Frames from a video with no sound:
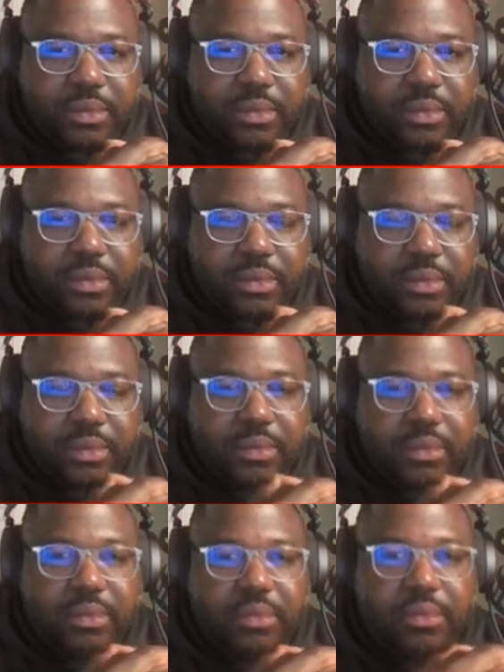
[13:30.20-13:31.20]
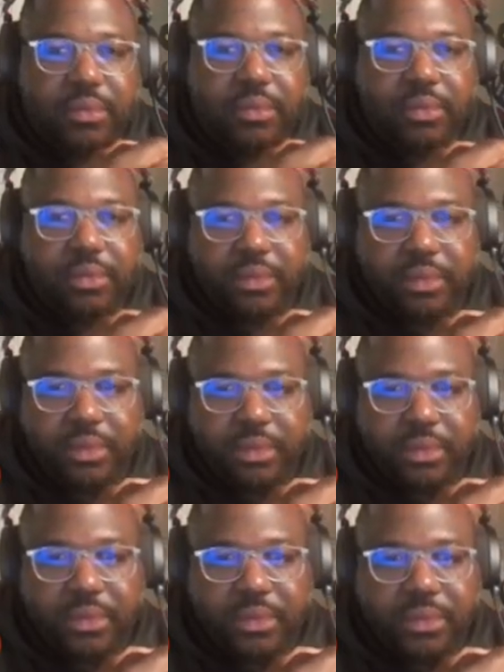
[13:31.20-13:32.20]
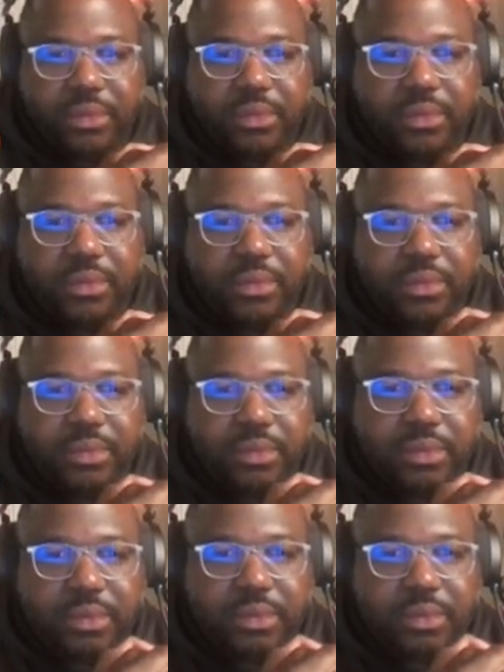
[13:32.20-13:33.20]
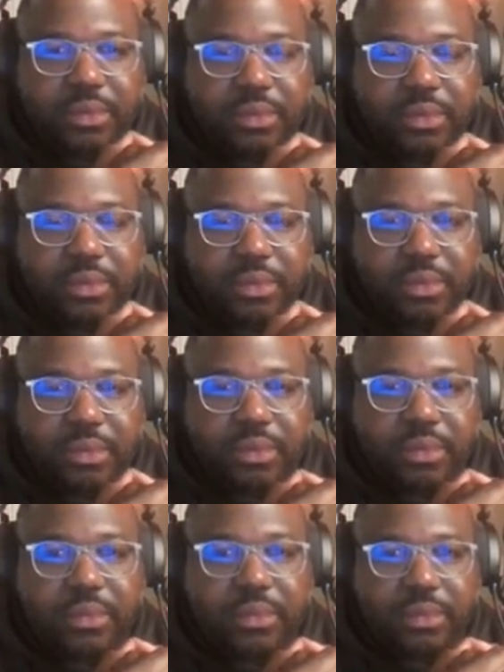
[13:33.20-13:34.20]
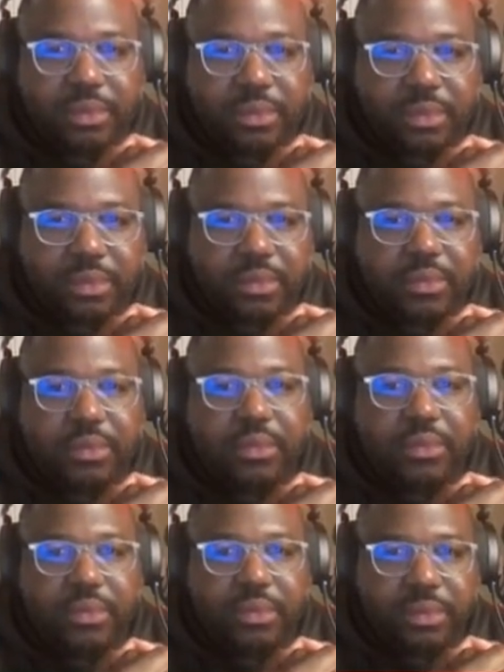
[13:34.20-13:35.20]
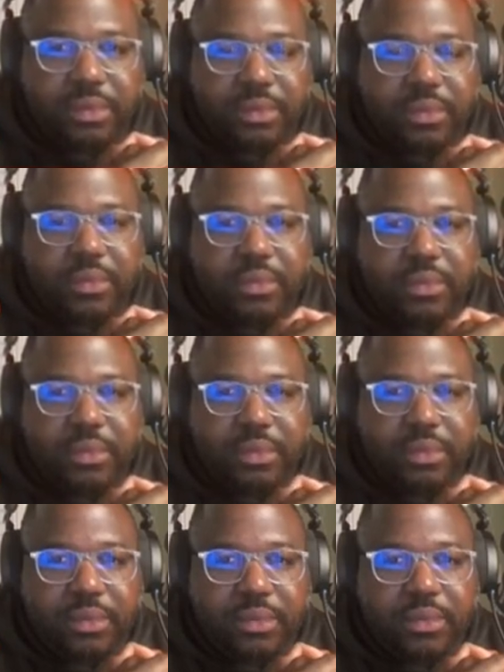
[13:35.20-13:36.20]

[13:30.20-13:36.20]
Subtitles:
This person isn't speaking.